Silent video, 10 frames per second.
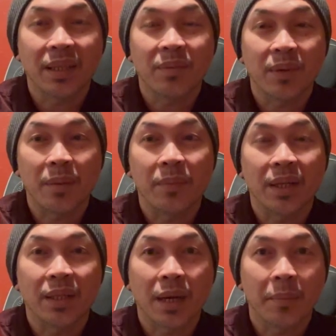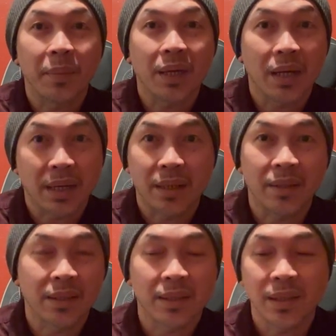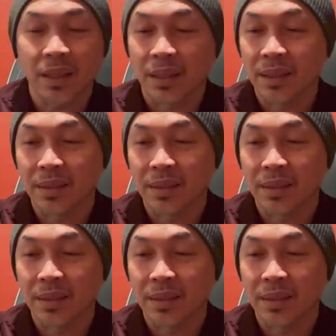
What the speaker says: if I'm not happy, I can return it.